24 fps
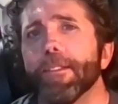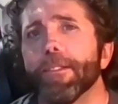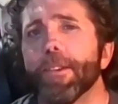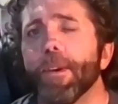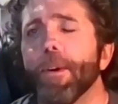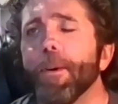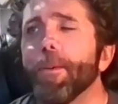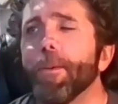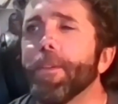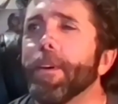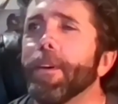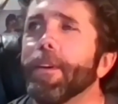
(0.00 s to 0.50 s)

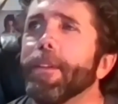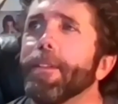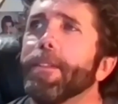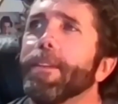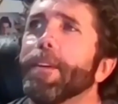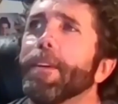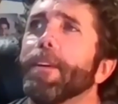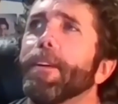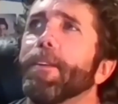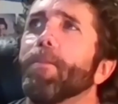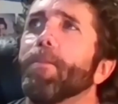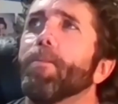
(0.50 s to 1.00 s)
So
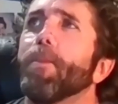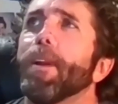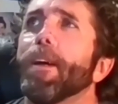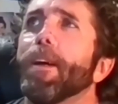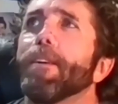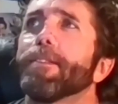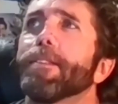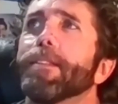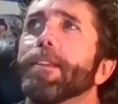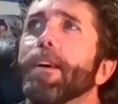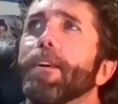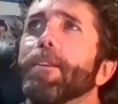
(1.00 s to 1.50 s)
the what
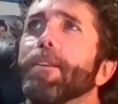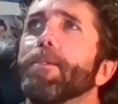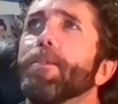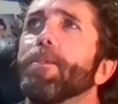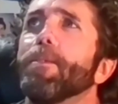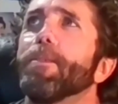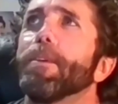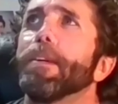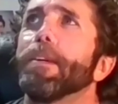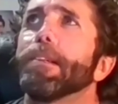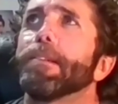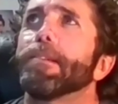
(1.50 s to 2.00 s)
I'll tell
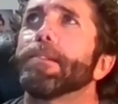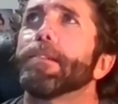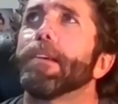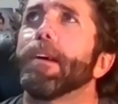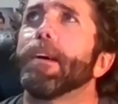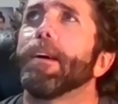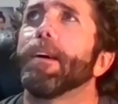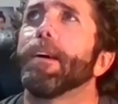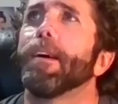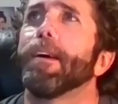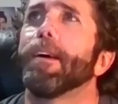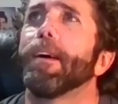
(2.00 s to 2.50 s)
you is
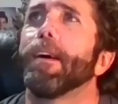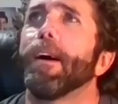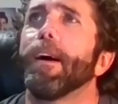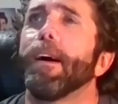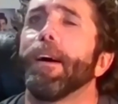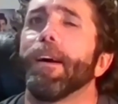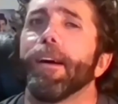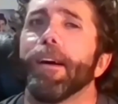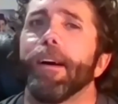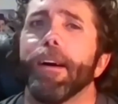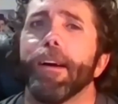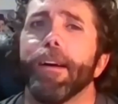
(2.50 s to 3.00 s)

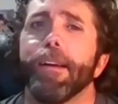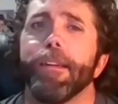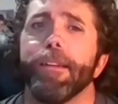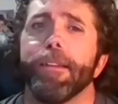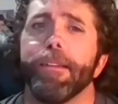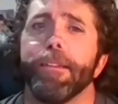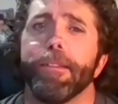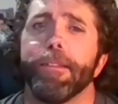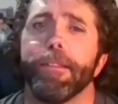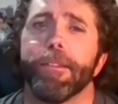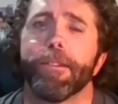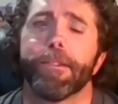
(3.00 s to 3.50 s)

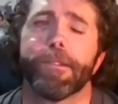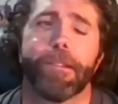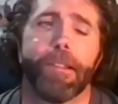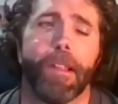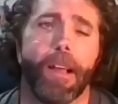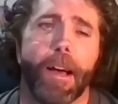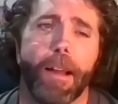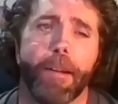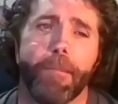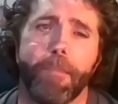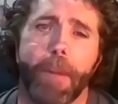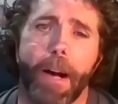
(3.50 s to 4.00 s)
I there's a
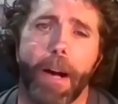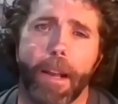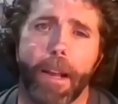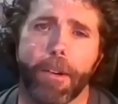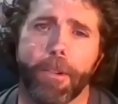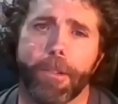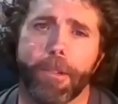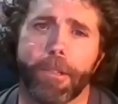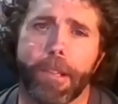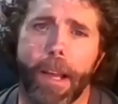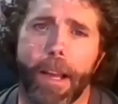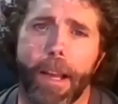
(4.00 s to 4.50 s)
lot of
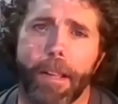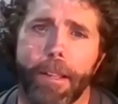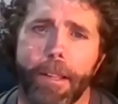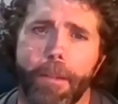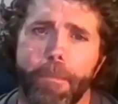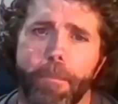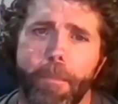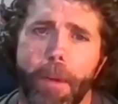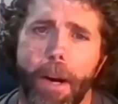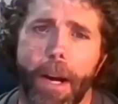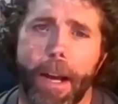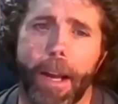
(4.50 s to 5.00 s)
mottos I
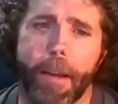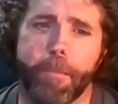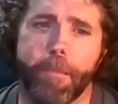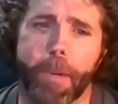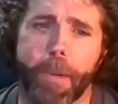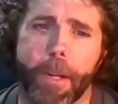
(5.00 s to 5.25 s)
live by,